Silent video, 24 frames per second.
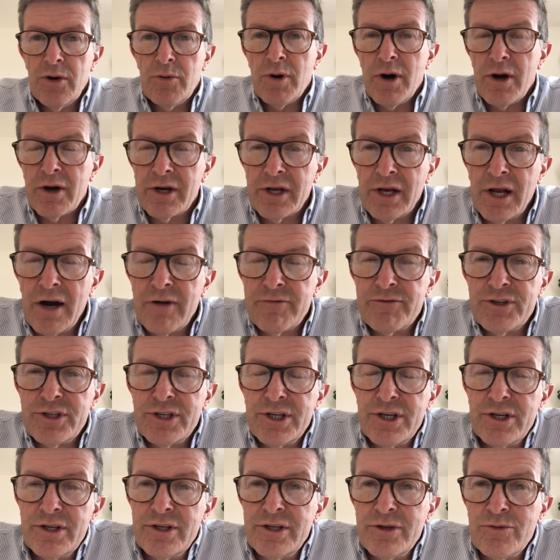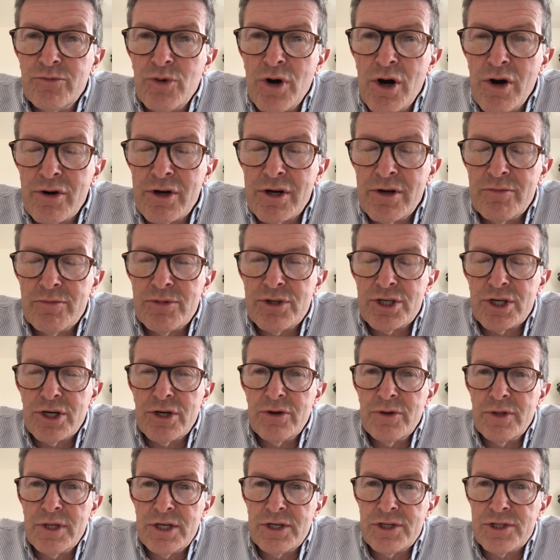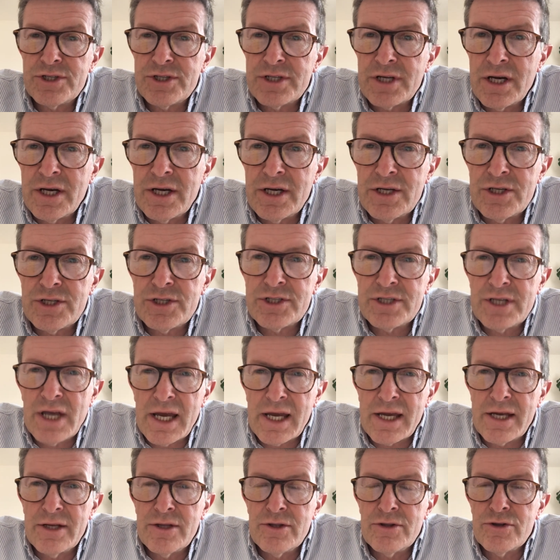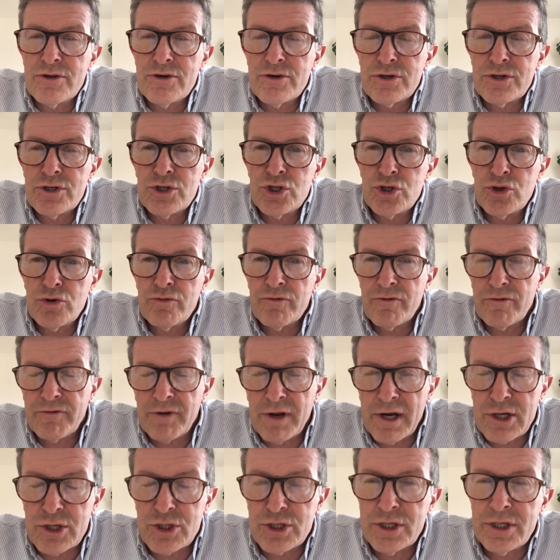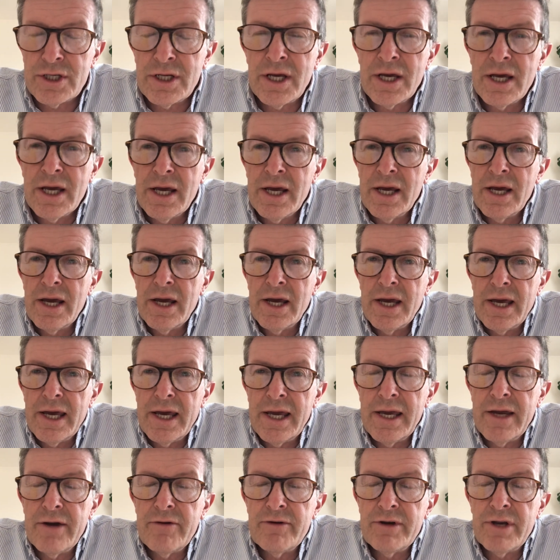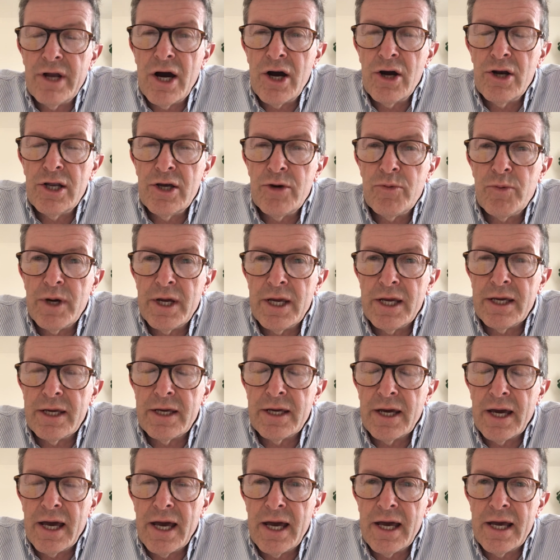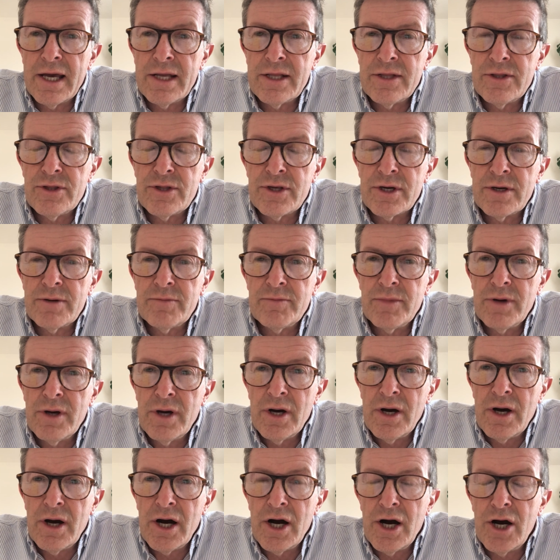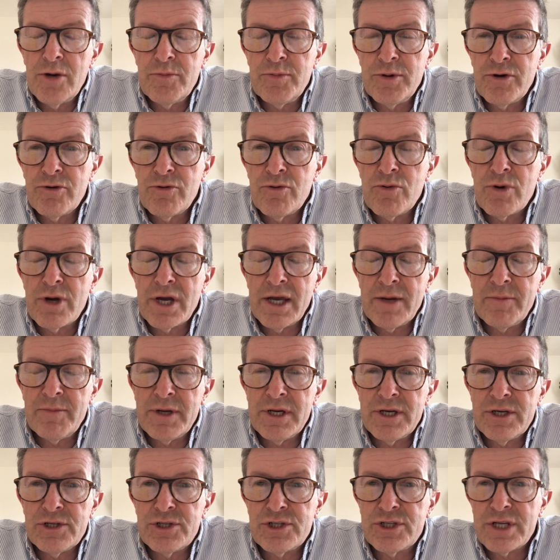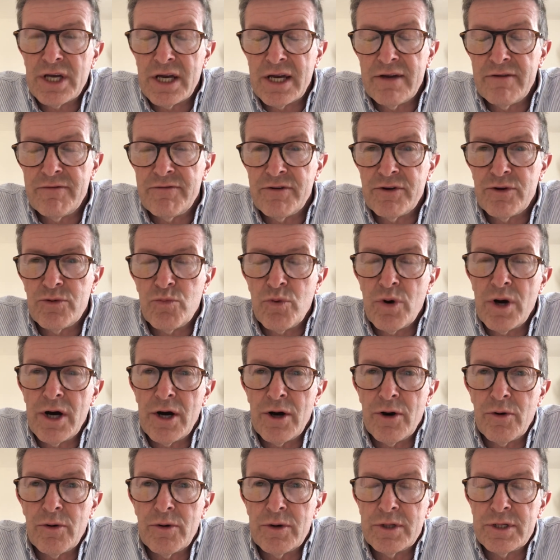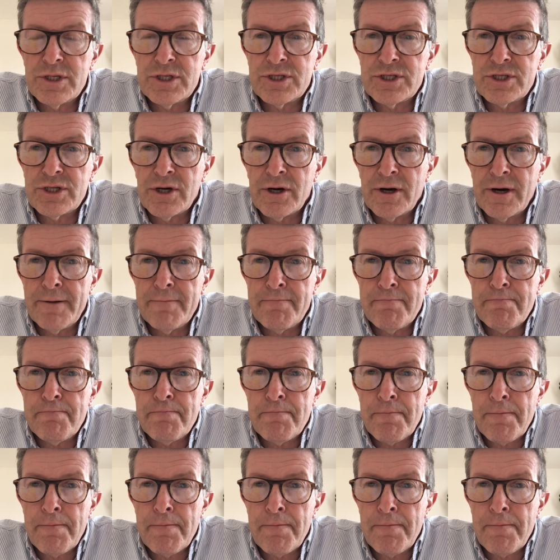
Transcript: Well, good afternoon and welcome to this second short reflection here in Holy Week. And I hope you're all keeping safe and well at this time.